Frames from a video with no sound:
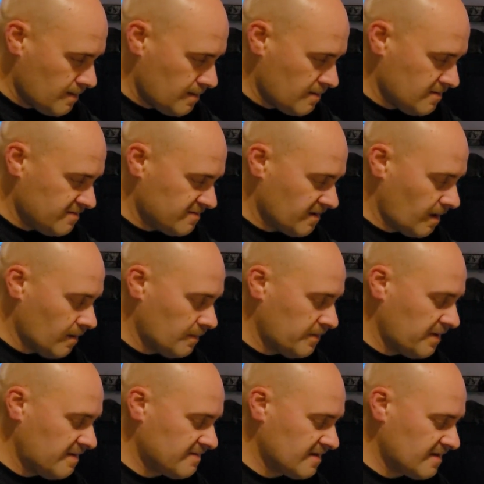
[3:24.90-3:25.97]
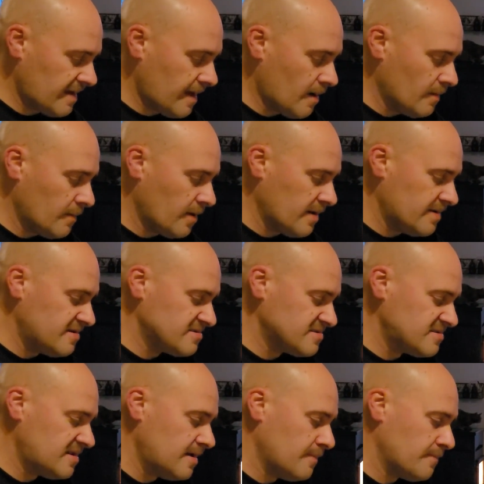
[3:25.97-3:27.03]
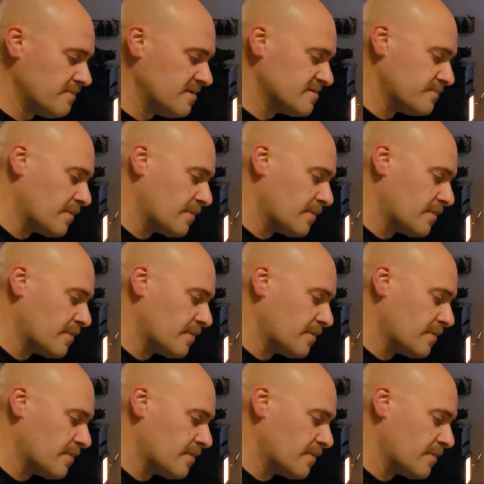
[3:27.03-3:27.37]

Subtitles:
good solid piece. And now I'm going to just dip this